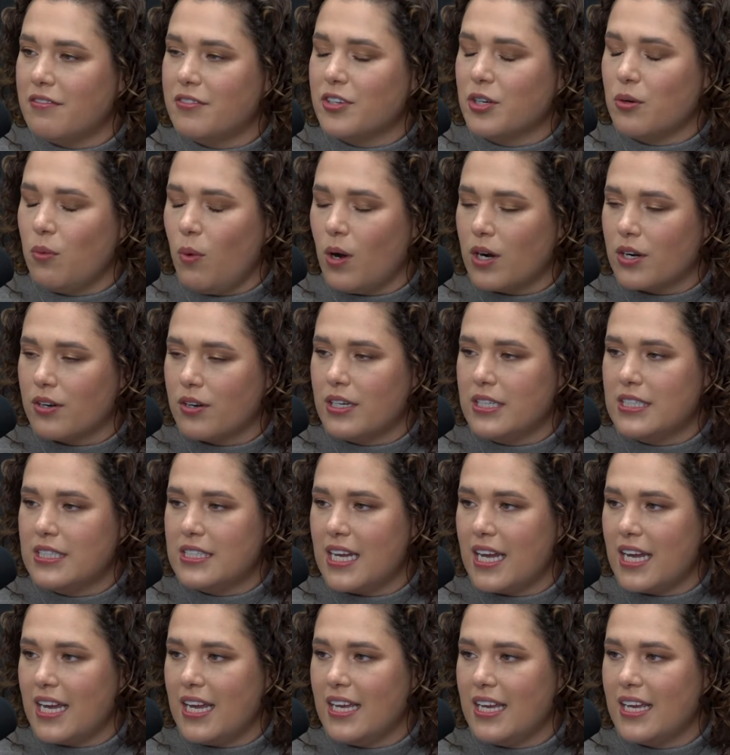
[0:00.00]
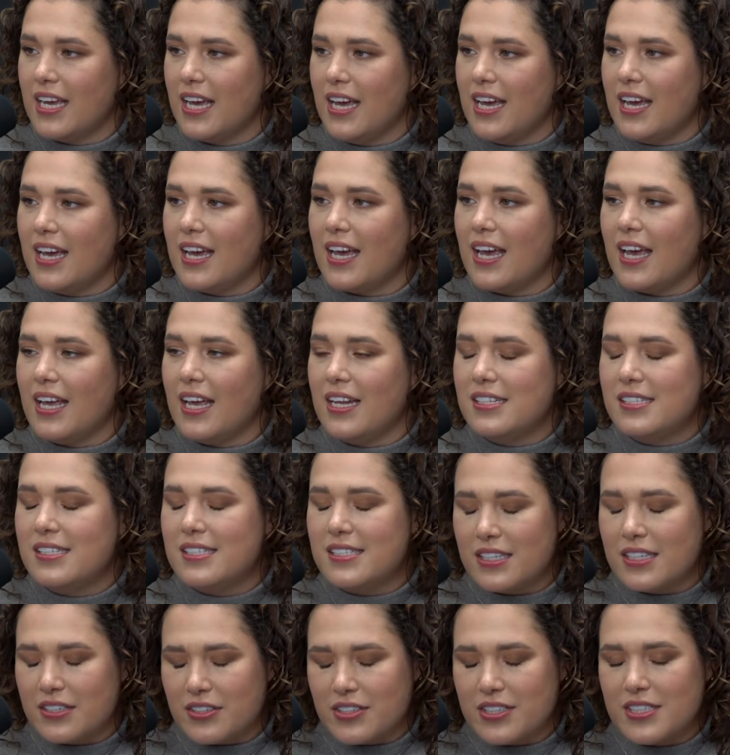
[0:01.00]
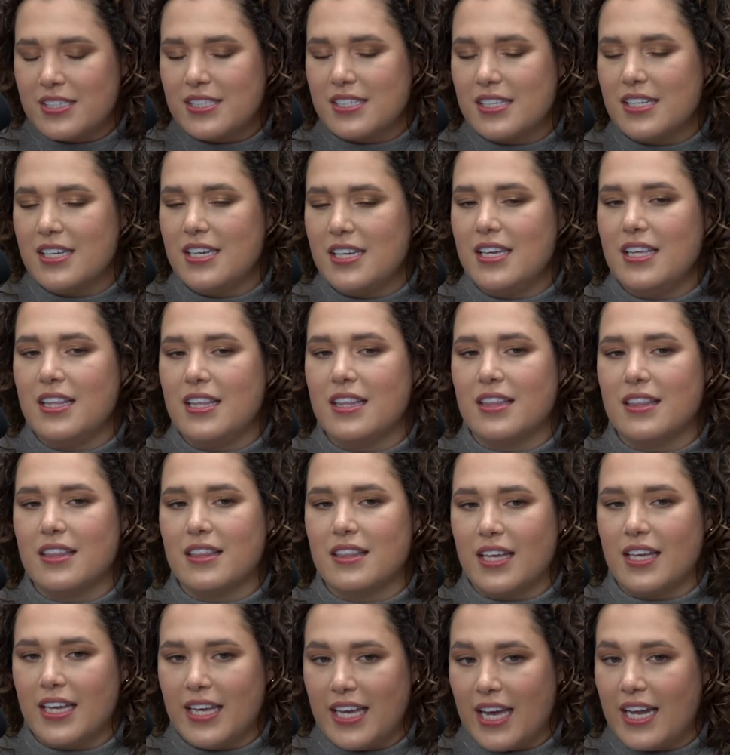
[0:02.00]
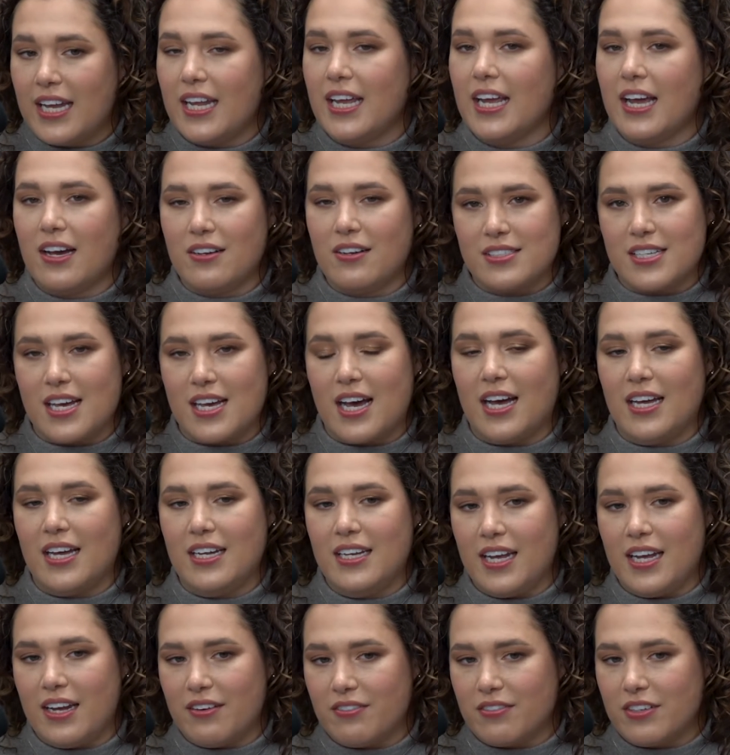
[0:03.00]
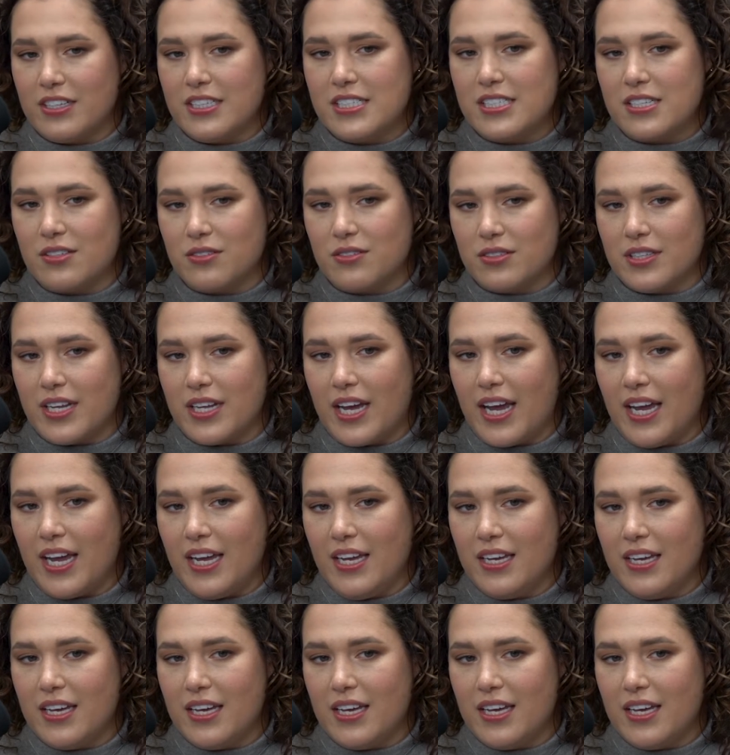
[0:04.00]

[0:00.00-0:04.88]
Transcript: your water intake. And seriously, the getting outside every single day